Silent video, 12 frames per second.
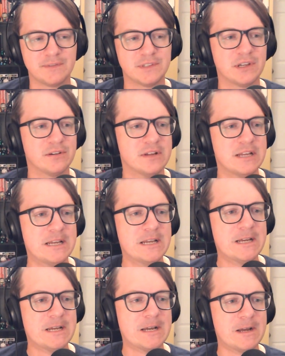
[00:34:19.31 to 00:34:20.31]
So
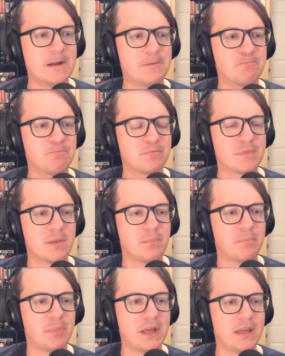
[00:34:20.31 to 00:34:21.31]
um
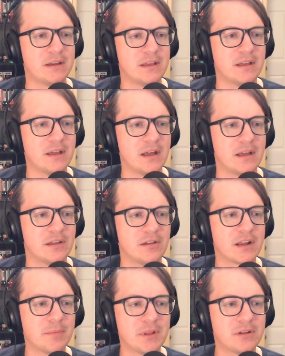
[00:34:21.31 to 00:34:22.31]
but a
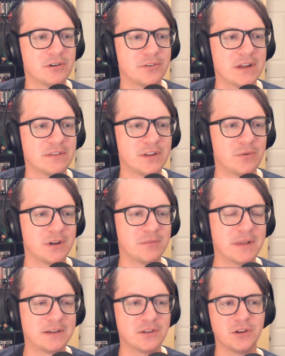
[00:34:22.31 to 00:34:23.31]
couple other things that I wanted
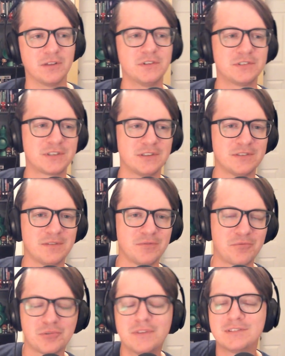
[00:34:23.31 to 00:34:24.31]
to make note of, just because
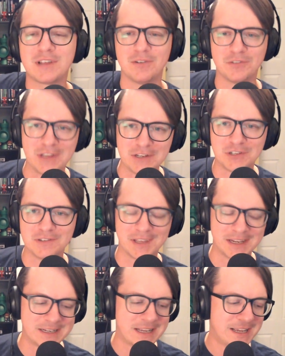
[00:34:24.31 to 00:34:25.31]
through these conversations,
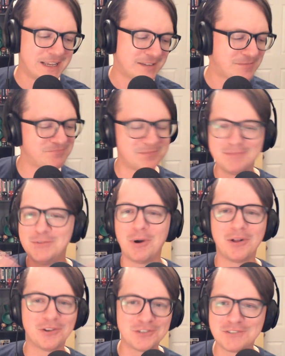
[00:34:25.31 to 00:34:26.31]
like you
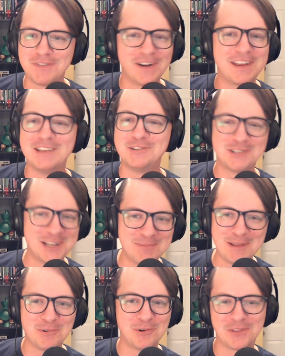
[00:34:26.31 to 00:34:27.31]
all are just very interesting
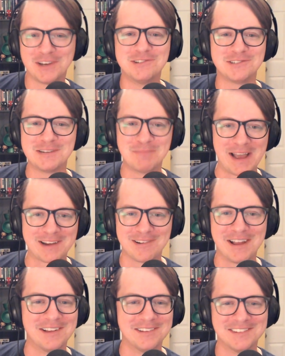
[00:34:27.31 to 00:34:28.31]
people with interesting
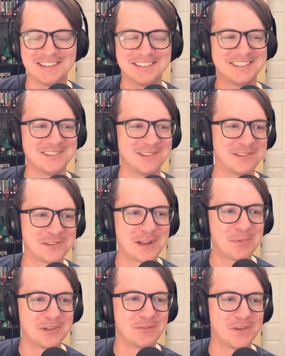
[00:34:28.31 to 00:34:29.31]
backgrounds. And so there's a
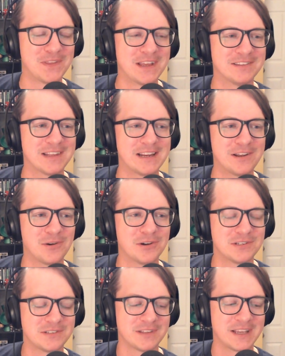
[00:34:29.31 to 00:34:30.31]
couple of different things that I know are
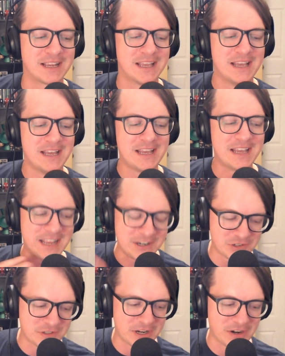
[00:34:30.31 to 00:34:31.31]
just like
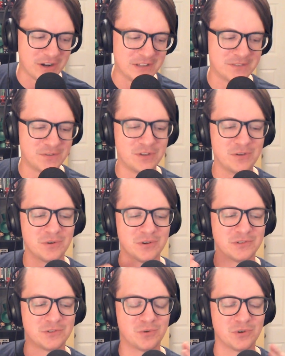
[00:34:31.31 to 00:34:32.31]
interest areas of
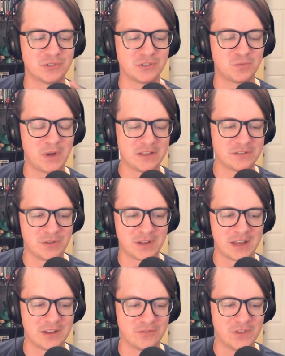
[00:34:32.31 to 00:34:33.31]
yours, or just ways that you
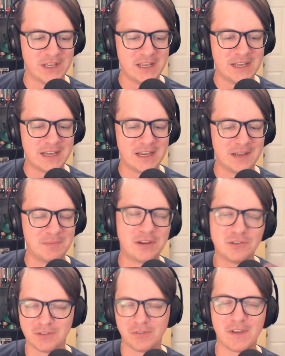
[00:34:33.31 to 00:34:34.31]
kind of make
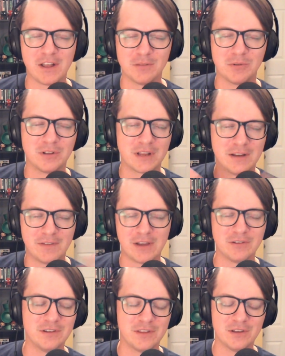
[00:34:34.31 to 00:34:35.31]
yourself available kind of
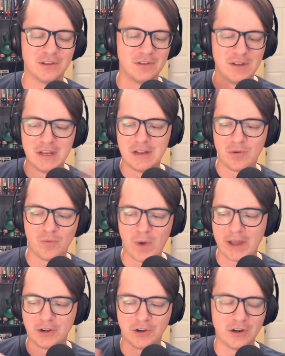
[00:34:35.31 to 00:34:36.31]
out in the
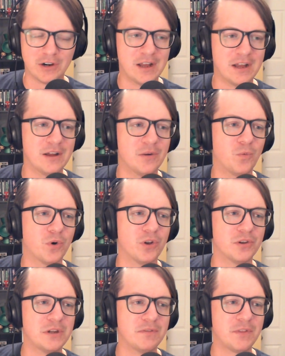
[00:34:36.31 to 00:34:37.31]
wider
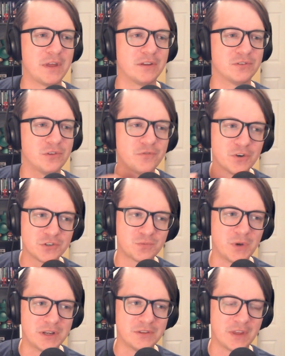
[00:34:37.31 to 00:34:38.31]
world and everything. So the first
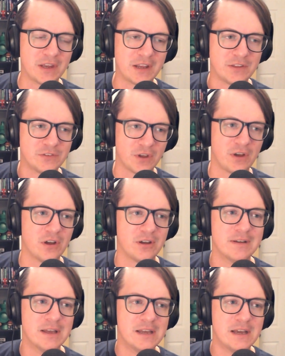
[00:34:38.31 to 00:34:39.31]
one is that I saw
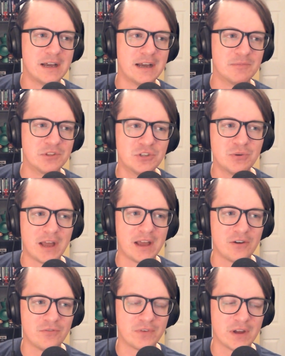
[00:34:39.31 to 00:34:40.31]
you do
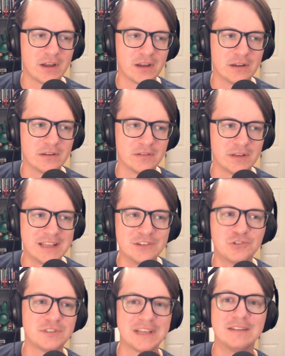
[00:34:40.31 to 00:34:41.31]
have an
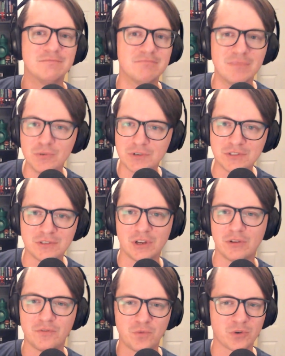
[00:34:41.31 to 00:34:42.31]
interest in MOOCs.
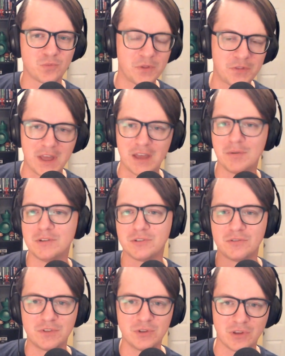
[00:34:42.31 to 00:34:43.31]
You've worked with them and sort
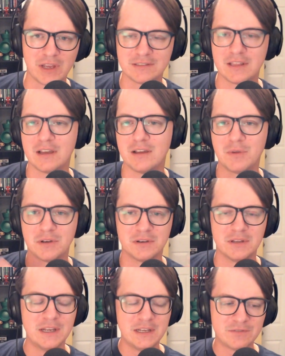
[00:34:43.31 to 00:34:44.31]
of utilized them and
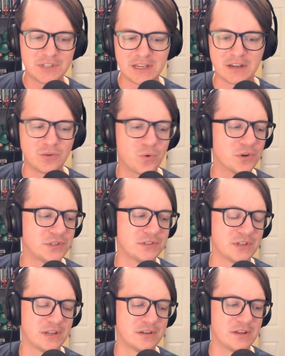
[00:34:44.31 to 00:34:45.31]
taken courses
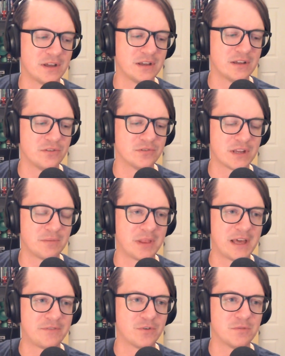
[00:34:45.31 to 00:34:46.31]
on those kind of
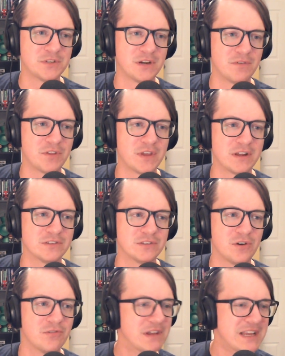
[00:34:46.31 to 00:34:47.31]
platforms and everything.
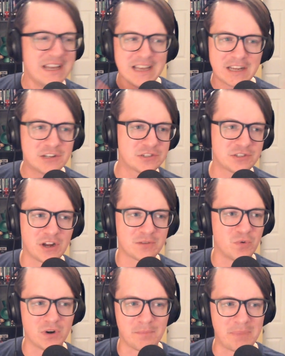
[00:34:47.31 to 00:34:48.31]
So you can just talk
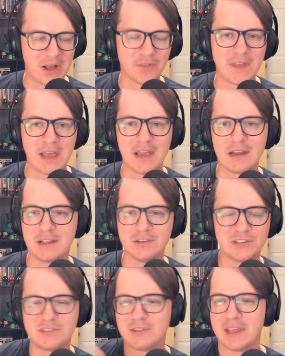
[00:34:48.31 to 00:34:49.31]
more about that and
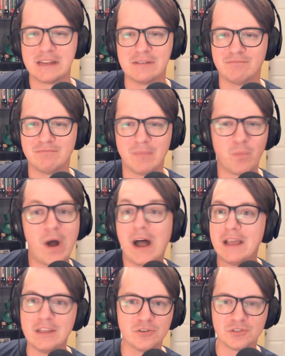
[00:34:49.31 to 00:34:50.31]
just like why
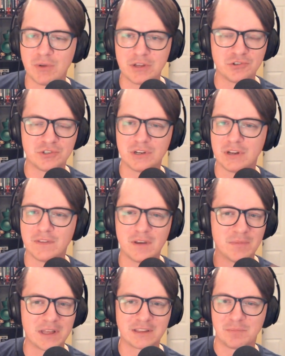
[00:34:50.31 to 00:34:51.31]
you're so interested in
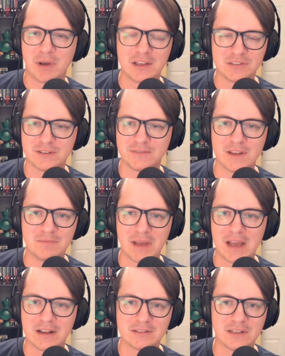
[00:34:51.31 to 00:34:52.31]
them, like the positive
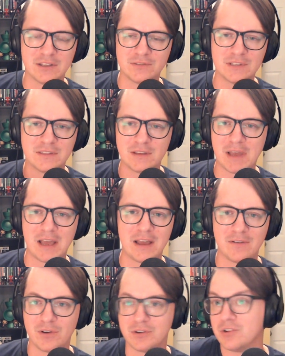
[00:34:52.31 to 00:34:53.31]
impacts that you've seen them
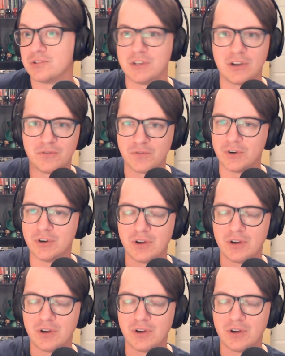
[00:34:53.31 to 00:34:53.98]
have on yourself or